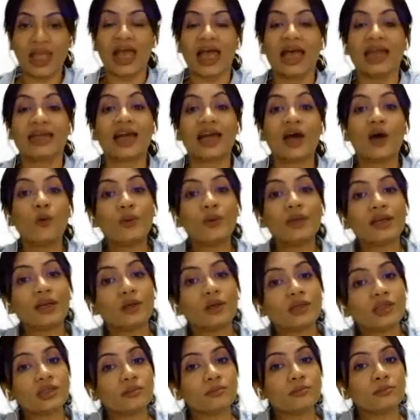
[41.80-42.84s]
Now we're going
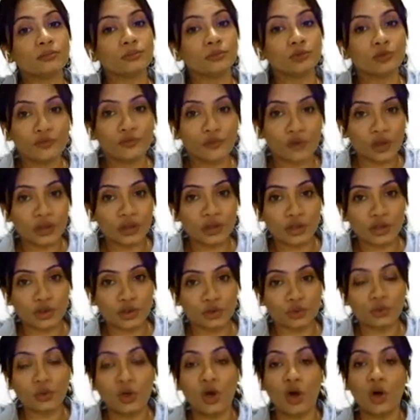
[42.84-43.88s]
to move on
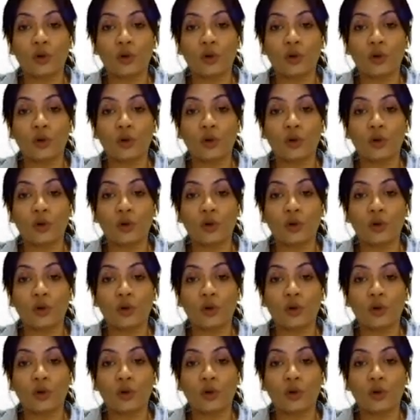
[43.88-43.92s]
to